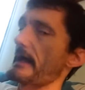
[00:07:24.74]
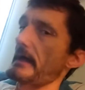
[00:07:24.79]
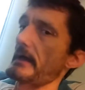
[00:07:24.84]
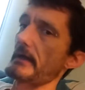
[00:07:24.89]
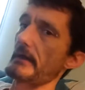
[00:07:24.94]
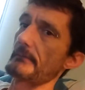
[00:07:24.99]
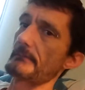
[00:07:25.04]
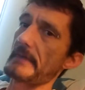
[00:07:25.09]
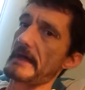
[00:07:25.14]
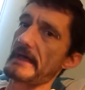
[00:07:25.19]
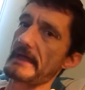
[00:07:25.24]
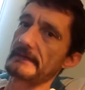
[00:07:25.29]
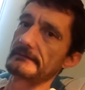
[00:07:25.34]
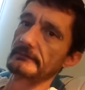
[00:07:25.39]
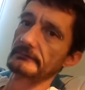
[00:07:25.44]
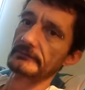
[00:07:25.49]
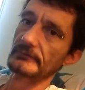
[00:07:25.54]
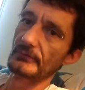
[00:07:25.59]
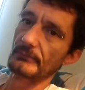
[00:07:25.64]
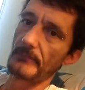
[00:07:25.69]
I had
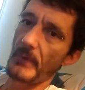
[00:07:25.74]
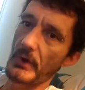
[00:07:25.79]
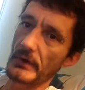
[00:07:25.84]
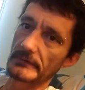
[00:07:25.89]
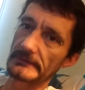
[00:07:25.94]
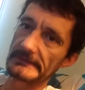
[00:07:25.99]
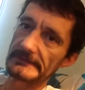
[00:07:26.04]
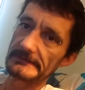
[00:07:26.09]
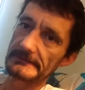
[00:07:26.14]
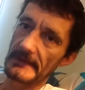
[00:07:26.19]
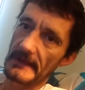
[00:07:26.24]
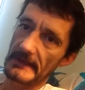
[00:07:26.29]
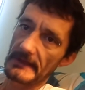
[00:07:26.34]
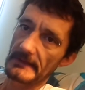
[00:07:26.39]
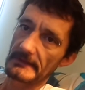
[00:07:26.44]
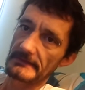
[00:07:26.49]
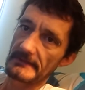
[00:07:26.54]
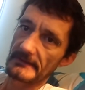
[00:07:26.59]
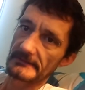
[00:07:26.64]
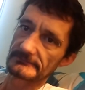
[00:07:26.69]
the little marquee
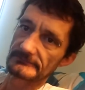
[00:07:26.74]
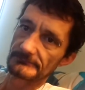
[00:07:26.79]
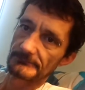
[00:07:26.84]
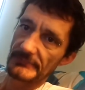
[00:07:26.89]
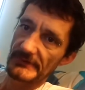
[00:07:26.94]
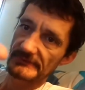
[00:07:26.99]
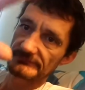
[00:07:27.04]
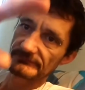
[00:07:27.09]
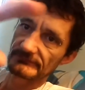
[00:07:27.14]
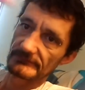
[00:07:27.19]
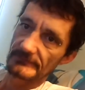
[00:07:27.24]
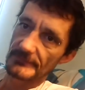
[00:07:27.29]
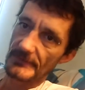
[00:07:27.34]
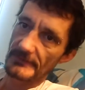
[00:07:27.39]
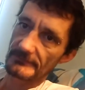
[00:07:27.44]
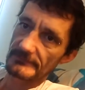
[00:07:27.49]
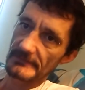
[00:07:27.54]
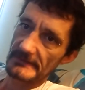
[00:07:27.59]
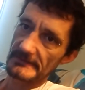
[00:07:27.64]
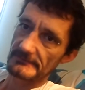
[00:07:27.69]
guy that's pissing
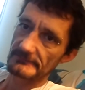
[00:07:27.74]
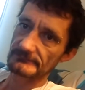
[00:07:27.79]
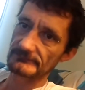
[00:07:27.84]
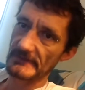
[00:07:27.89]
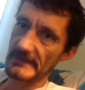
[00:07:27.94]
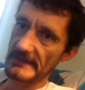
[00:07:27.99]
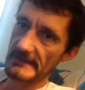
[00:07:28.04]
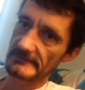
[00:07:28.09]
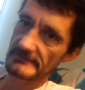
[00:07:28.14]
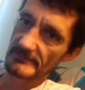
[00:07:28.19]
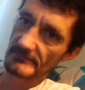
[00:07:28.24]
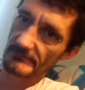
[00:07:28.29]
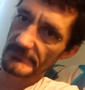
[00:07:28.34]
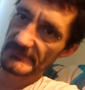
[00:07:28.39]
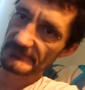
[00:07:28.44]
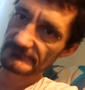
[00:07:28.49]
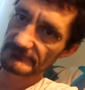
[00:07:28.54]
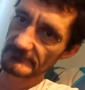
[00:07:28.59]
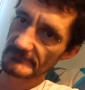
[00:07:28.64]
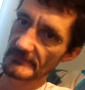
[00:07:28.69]
on things. I had him
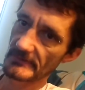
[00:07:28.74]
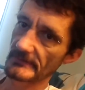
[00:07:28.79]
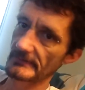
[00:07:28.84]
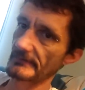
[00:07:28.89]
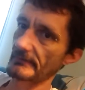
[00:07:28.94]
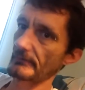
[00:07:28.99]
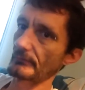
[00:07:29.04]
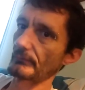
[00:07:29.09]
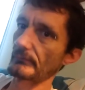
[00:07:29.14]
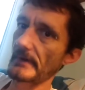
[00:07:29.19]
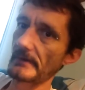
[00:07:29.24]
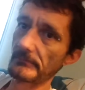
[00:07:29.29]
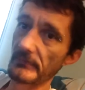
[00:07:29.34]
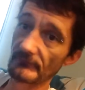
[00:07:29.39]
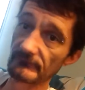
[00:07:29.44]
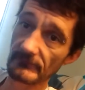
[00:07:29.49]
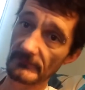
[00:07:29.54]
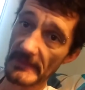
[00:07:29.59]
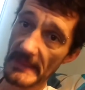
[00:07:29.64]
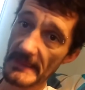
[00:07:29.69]
pissing on a
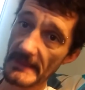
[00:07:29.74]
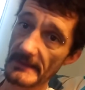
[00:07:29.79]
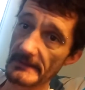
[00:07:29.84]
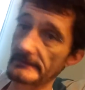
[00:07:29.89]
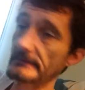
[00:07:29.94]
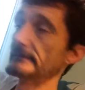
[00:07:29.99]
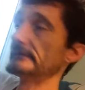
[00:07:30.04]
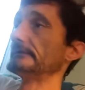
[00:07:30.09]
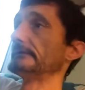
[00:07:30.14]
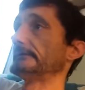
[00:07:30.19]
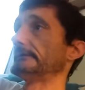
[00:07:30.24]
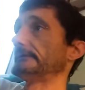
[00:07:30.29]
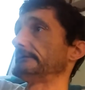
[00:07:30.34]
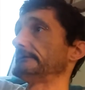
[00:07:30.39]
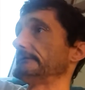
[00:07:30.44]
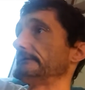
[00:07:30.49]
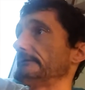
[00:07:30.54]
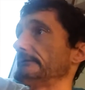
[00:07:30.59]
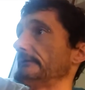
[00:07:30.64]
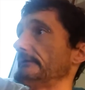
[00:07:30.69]
rebel flag.
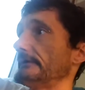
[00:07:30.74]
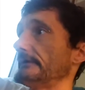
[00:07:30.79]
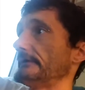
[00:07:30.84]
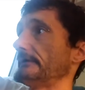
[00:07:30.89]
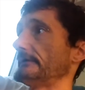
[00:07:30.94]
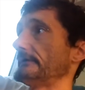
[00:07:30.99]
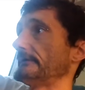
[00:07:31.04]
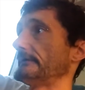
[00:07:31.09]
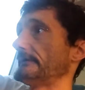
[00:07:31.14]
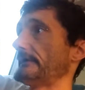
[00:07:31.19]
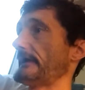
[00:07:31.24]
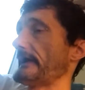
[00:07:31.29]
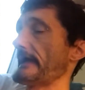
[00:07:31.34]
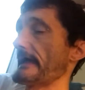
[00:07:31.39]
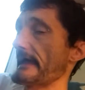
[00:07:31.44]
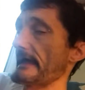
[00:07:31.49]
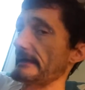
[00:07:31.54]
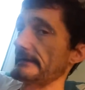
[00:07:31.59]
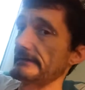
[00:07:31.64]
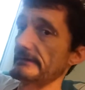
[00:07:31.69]

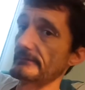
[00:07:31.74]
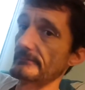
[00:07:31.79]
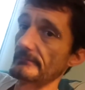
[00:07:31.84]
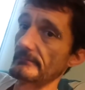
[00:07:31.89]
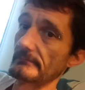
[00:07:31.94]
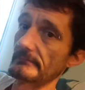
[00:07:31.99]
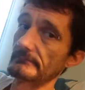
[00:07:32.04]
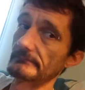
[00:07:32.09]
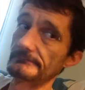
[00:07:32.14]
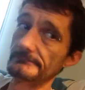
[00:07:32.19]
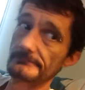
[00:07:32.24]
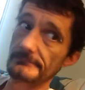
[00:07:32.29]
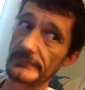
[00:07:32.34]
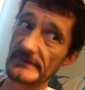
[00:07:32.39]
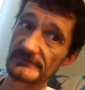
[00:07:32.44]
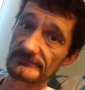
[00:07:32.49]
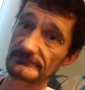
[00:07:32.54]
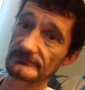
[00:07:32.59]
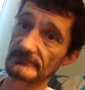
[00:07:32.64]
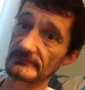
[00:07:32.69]
Had him
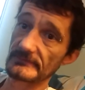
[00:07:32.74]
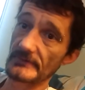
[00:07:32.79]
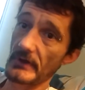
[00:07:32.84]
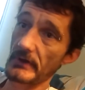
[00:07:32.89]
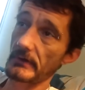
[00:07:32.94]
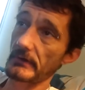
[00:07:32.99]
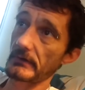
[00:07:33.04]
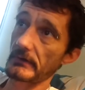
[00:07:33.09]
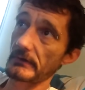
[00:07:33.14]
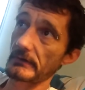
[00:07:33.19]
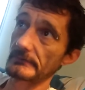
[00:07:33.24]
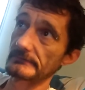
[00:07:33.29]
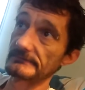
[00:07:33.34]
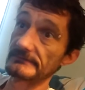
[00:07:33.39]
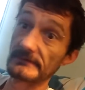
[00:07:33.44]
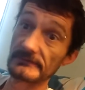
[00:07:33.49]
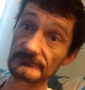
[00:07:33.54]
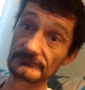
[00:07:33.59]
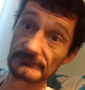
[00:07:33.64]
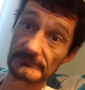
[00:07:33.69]
pissing on
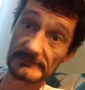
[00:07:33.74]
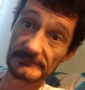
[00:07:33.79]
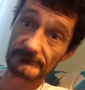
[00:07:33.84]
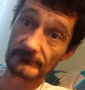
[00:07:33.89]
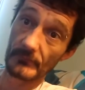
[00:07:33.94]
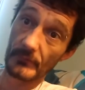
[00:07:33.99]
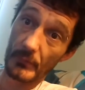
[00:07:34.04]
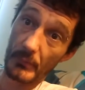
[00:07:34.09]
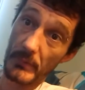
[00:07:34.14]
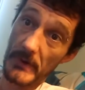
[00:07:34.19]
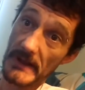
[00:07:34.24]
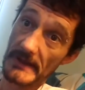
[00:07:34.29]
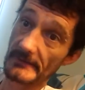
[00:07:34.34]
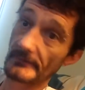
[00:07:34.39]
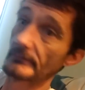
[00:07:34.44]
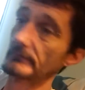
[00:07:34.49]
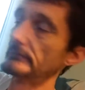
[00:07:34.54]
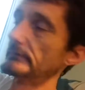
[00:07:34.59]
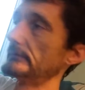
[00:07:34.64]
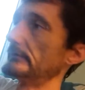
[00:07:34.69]
Disney for a
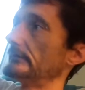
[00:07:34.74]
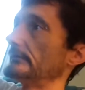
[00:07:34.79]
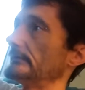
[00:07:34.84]
while.